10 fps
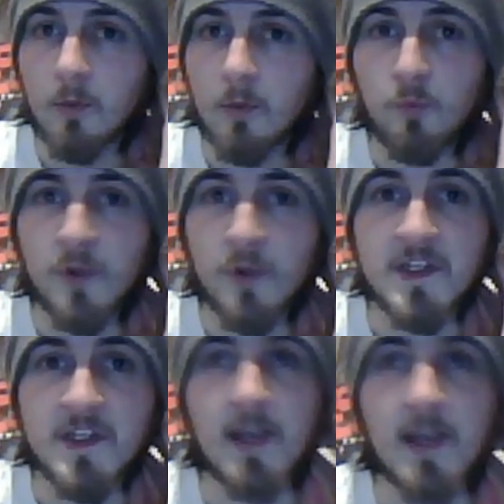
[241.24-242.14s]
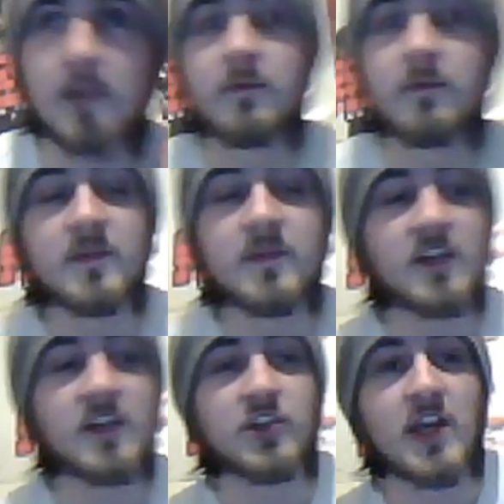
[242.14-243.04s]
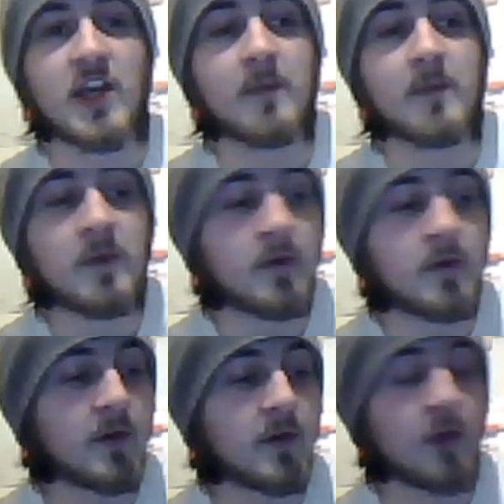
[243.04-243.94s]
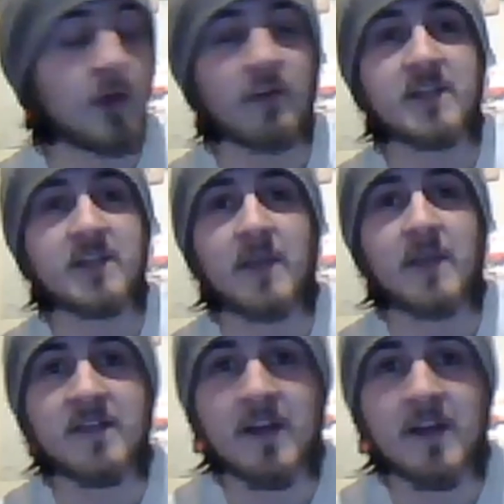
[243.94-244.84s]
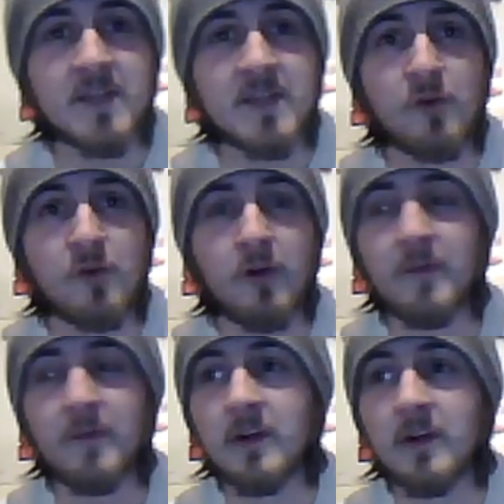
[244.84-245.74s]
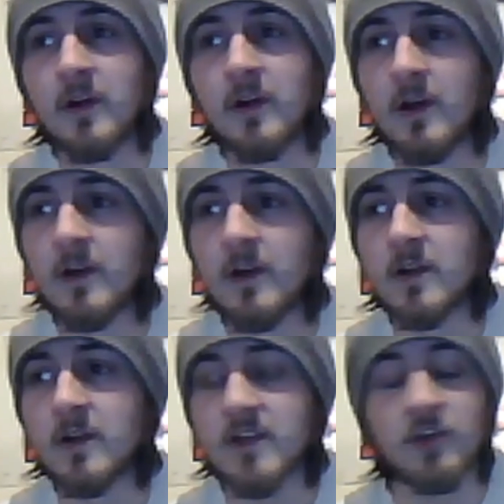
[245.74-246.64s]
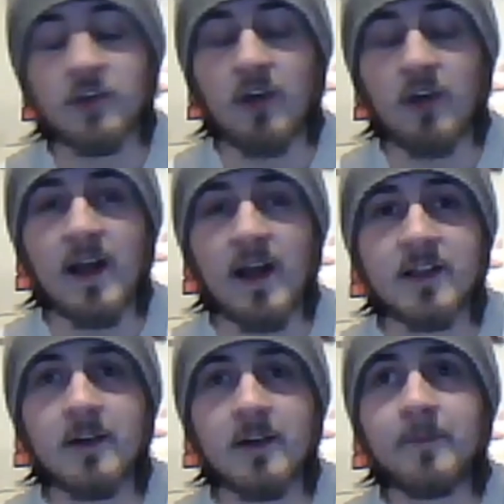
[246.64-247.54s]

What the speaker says: Once again, such a shame. Rest in peace, Phillip Seymore Hoffman. Such a great actor.